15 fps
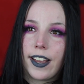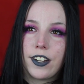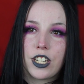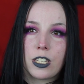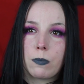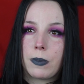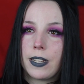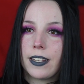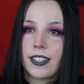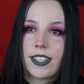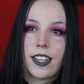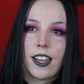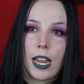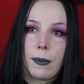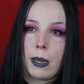It just means
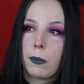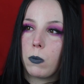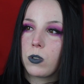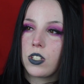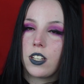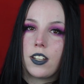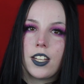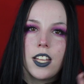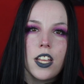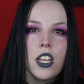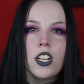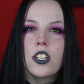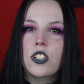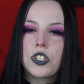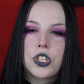that I'm able to
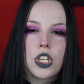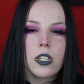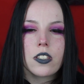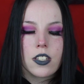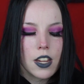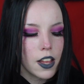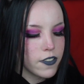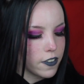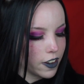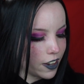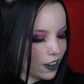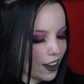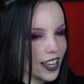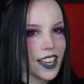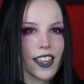do stuff
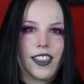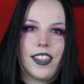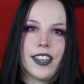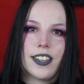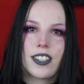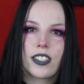like this,